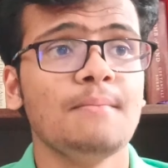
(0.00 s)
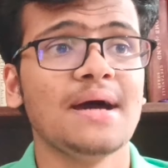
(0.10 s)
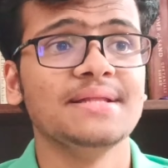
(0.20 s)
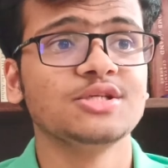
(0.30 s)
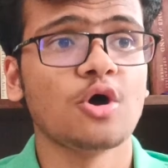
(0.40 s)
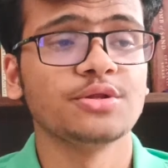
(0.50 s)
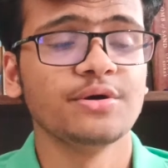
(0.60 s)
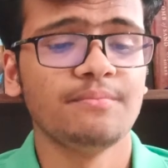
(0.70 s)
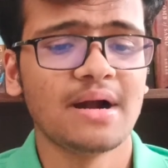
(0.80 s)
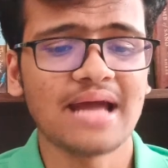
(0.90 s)
by this
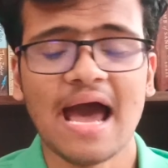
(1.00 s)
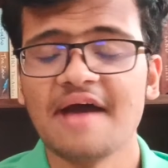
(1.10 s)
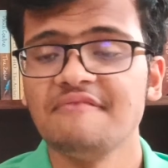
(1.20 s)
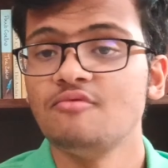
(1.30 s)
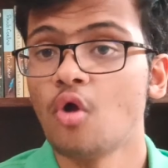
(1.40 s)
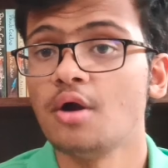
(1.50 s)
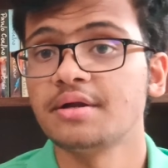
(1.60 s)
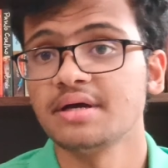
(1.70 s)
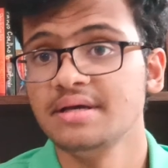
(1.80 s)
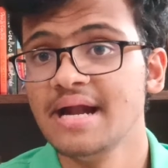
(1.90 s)
author, but I have
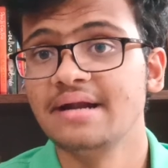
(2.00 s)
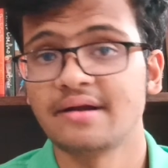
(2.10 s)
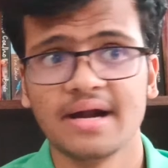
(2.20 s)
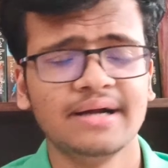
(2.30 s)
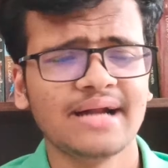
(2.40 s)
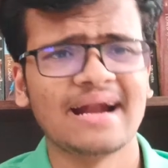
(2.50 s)
not yet read it,